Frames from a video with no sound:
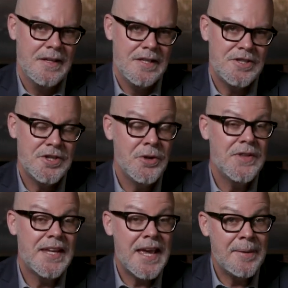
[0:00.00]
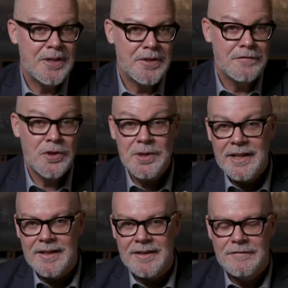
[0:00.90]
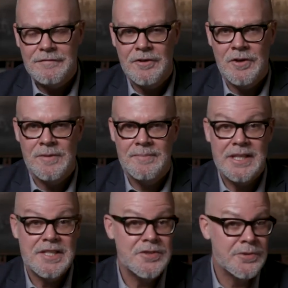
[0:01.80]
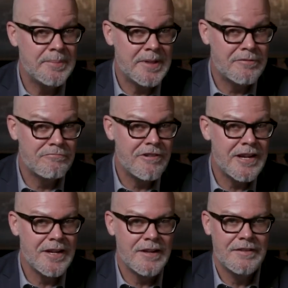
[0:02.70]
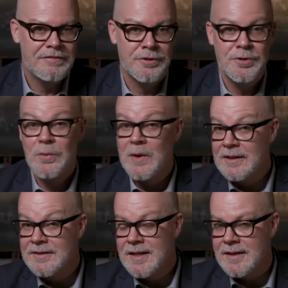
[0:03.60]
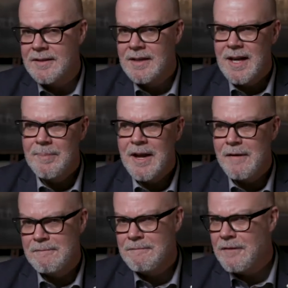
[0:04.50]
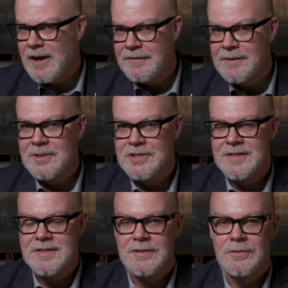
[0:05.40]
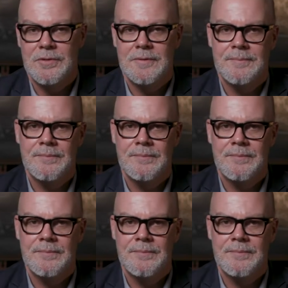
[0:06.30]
It showed the gamut of cooking it, from extremely rare through to well done, about 5 images in all.